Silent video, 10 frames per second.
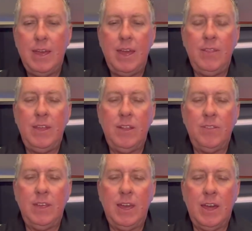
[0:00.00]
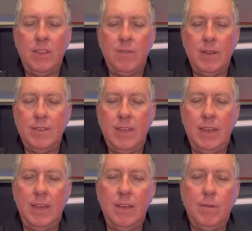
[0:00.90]
And then on the other end
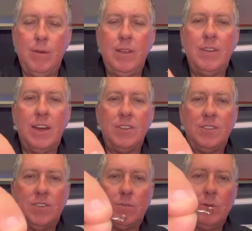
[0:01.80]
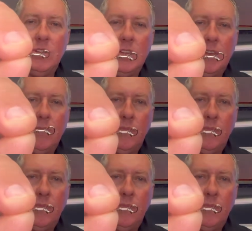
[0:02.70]
here, we attach the squid jig.